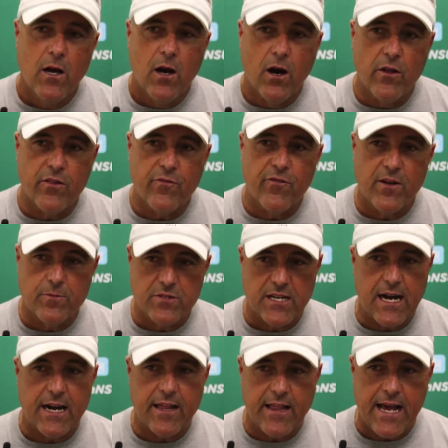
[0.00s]
on the flip
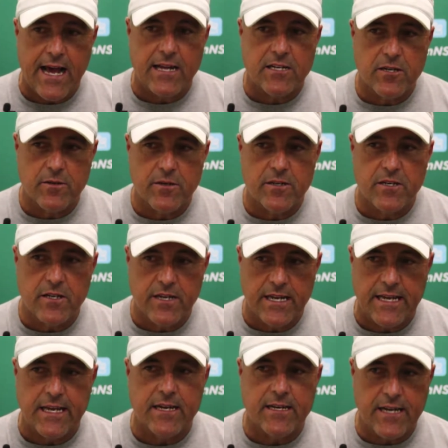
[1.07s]
side of that, to, to
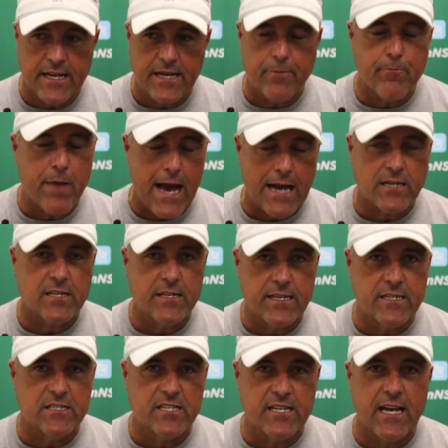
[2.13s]
again to get back to the
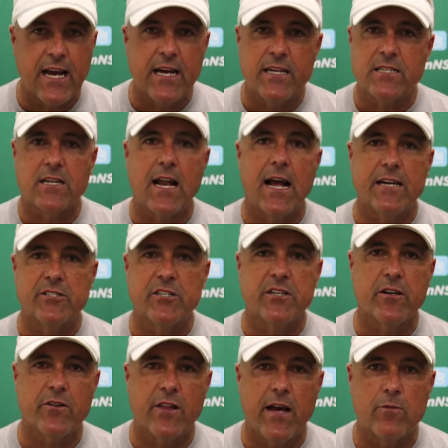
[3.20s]
NCAAs last
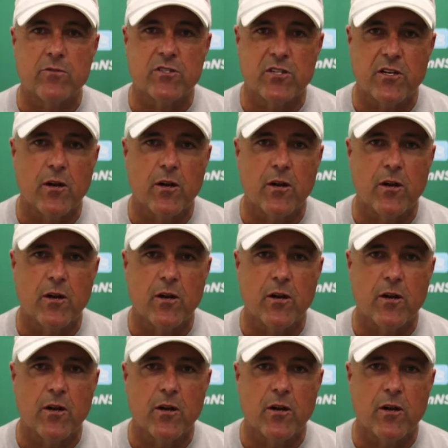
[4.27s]
year, that was the